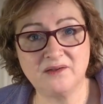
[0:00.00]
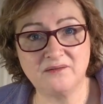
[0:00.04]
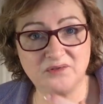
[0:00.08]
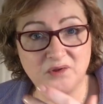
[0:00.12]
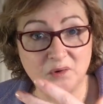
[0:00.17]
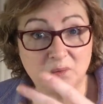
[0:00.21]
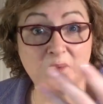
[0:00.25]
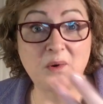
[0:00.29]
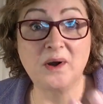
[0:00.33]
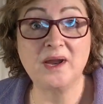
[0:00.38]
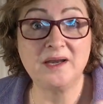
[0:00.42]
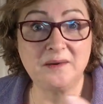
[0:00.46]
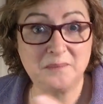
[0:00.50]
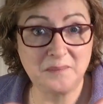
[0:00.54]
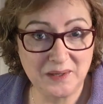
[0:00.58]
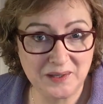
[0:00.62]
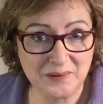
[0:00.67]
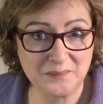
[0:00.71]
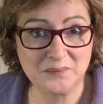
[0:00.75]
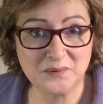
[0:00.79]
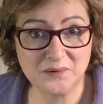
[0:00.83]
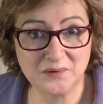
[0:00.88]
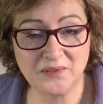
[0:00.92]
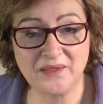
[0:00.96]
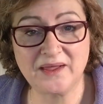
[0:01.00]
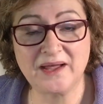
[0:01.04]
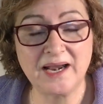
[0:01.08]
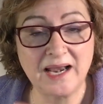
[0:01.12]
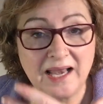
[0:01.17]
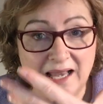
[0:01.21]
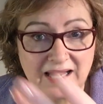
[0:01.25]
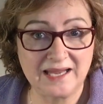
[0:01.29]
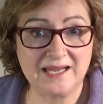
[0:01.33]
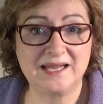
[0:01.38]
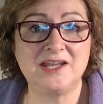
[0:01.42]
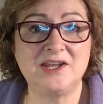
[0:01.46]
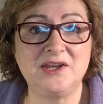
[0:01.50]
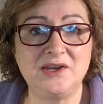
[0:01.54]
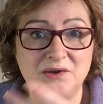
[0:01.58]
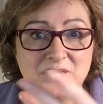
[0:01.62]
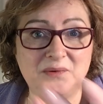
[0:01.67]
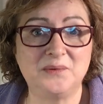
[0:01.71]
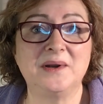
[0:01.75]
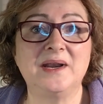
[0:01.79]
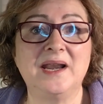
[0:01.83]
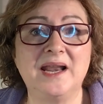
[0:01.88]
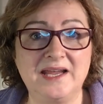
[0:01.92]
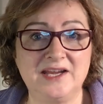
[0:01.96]
of the right people that like
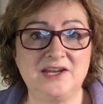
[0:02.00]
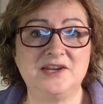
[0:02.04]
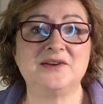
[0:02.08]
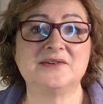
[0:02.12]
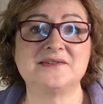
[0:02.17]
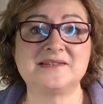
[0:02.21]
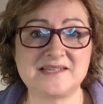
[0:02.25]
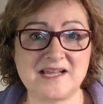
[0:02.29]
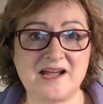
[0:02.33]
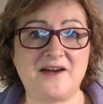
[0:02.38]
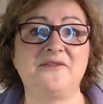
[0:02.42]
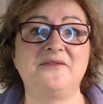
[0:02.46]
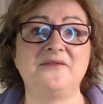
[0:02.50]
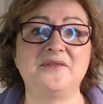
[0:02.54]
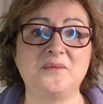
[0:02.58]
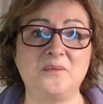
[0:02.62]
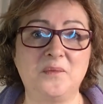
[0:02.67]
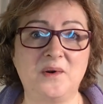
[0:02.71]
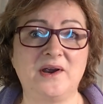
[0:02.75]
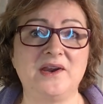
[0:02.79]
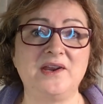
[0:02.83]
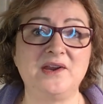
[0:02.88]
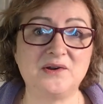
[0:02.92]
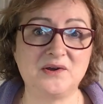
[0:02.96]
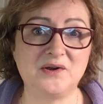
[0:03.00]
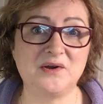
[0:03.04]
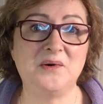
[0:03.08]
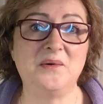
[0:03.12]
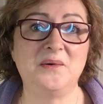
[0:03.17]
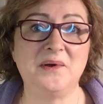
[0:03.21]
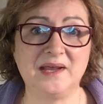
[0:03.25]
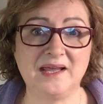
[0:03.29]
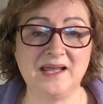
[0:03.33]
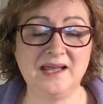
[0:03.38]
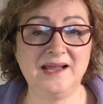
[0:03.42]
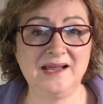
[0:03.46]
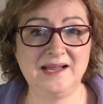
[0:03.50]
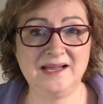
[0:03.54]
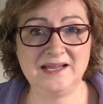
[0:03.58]
you and like your stuff and where you're going.